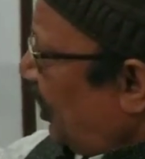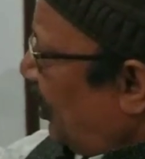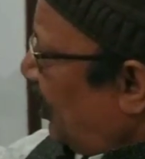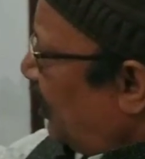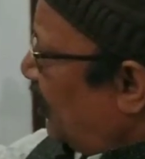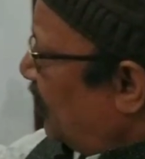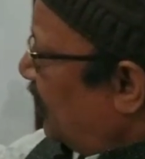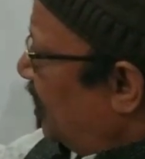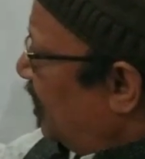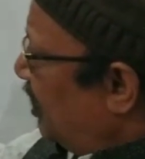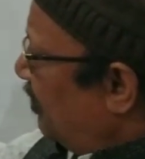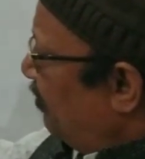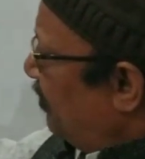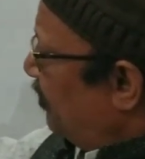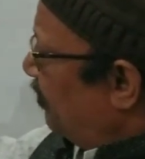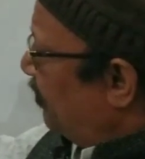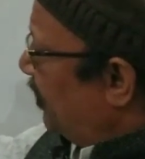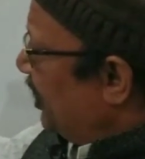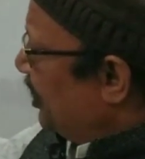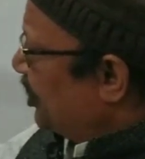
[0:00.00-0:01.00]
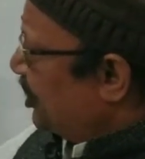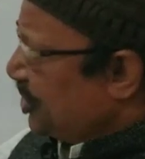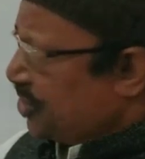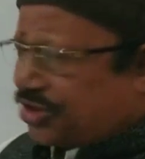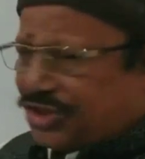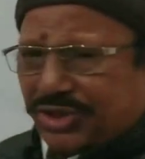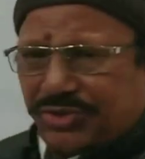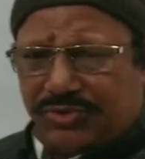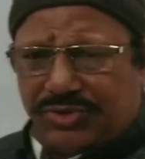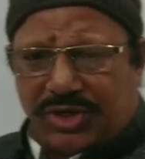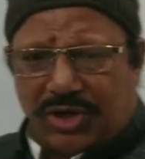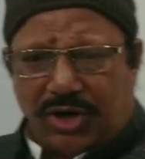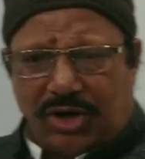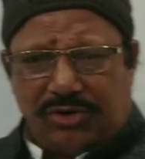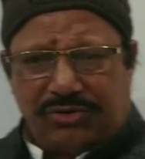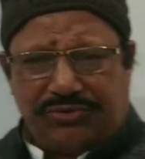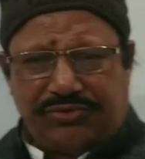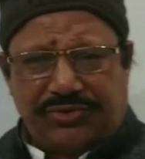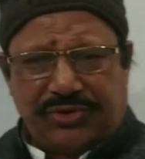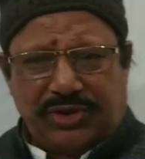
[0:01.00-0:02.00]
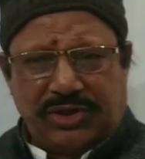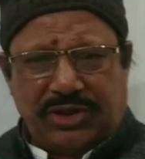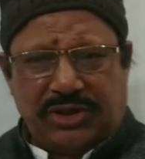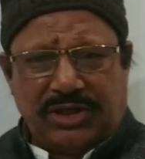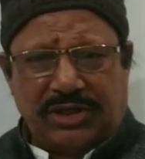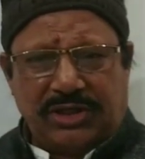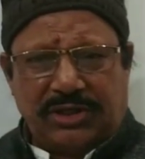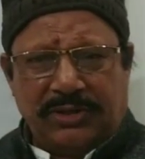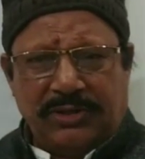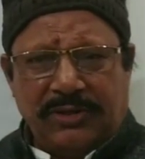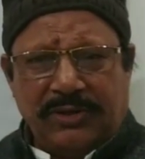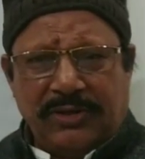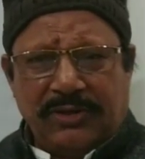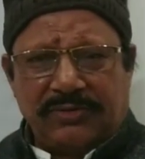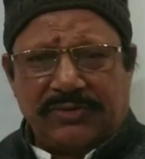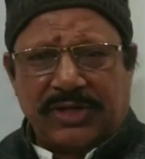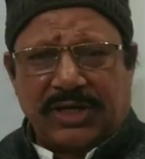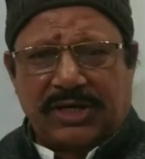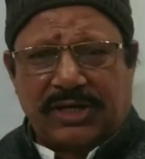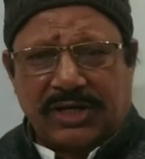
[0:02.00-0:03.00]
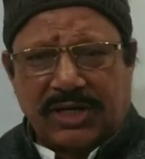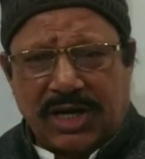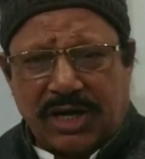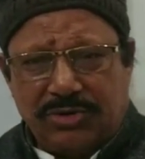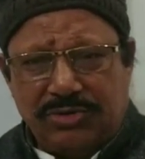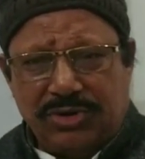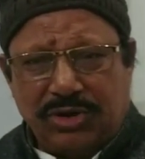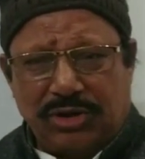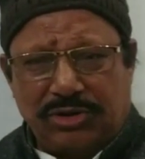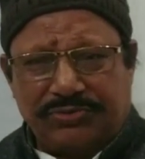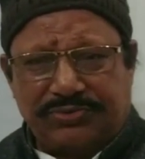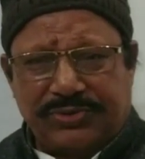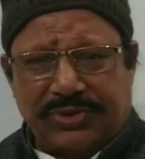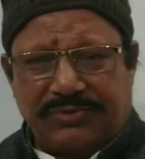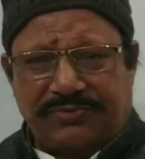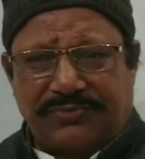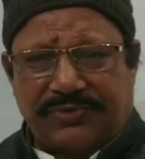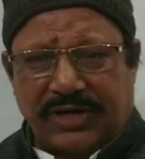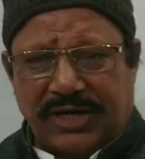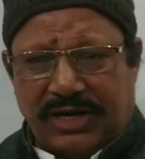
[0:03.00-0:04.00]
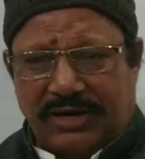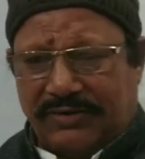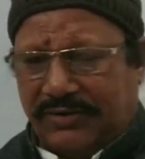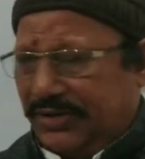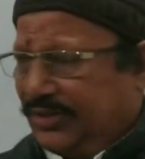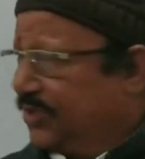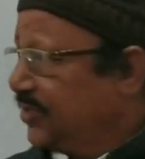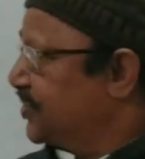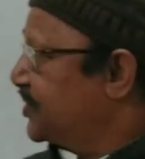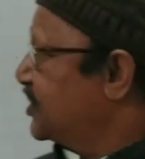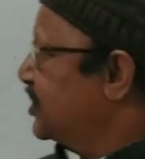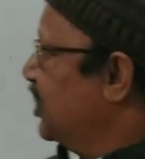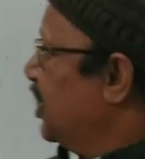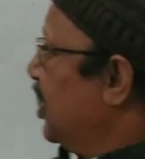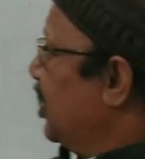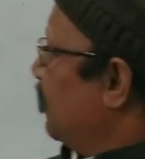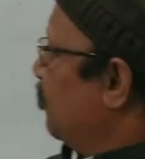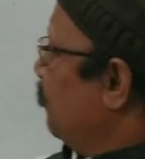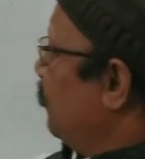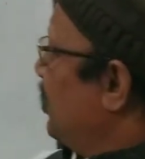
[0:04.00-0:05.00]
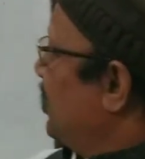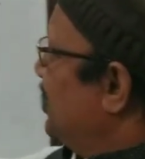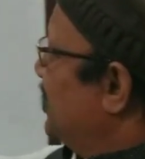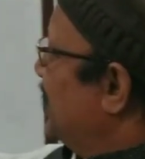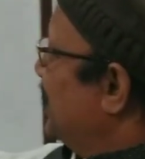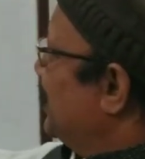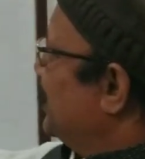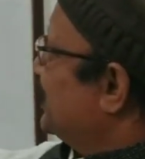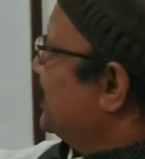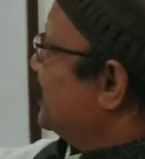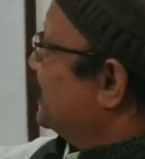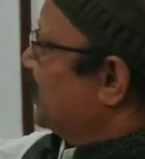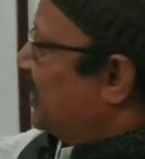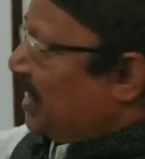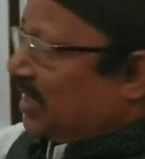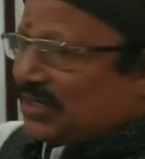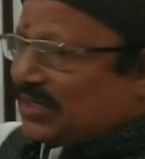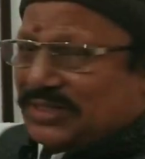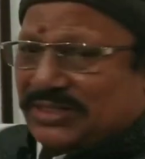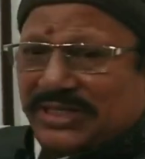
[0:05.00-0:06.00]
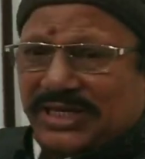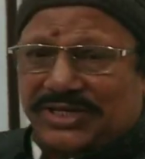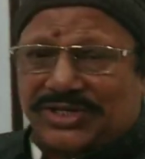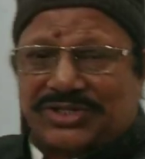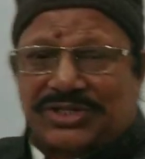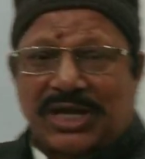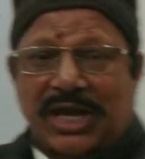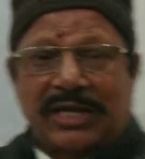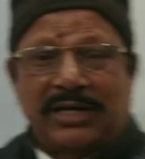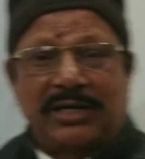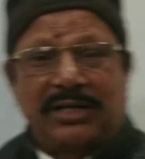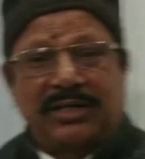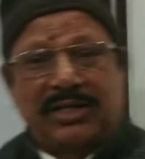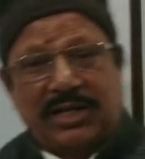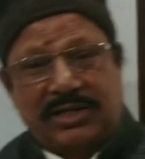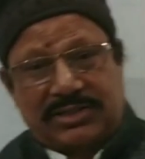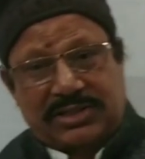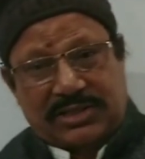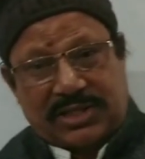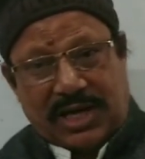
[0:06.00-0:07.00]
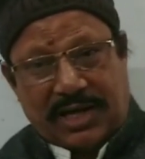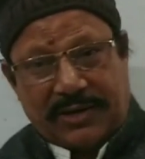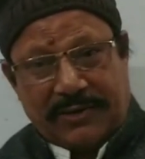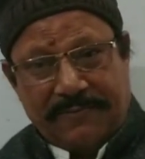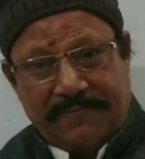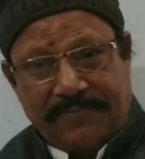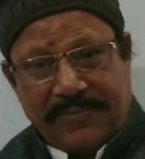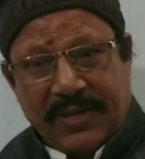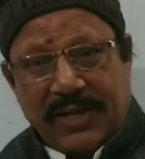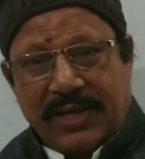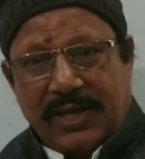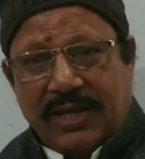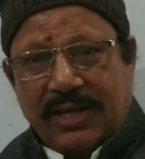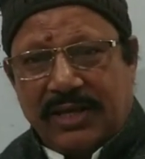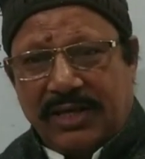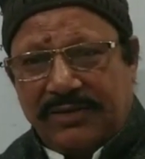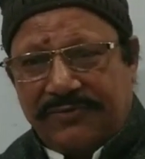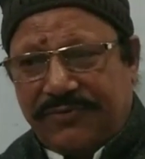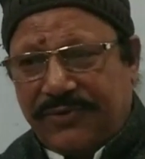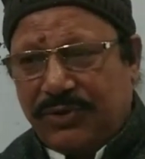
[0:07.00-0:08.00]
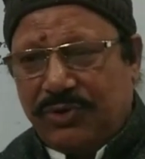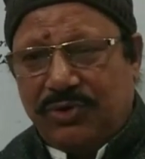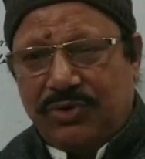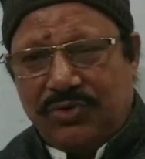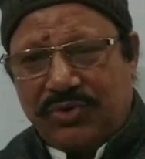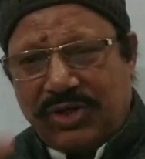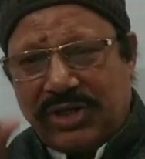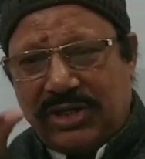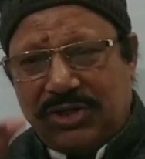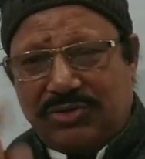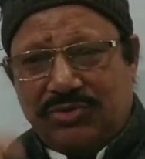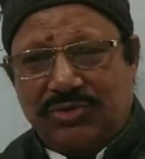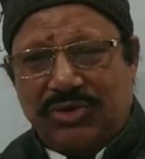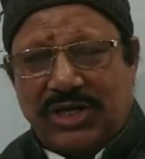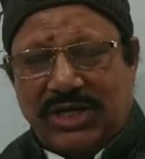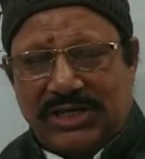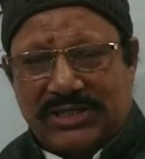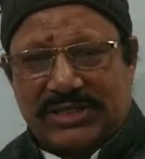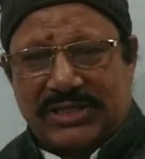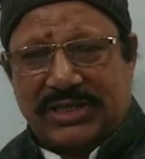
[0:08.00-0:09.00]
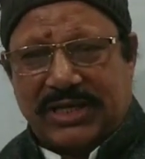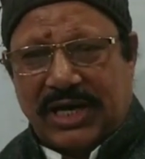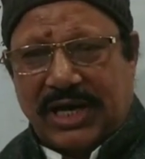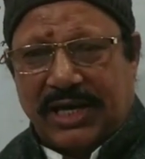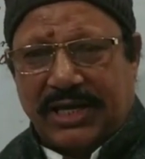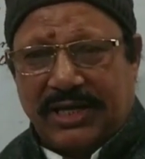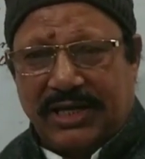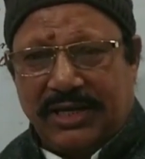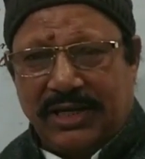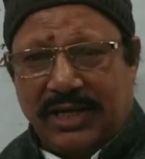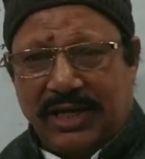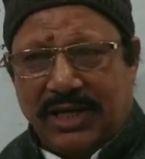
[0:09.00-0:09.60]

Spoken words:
multitude of the crowd of the flowers with the stars that shine in the sky. If you look into the sky,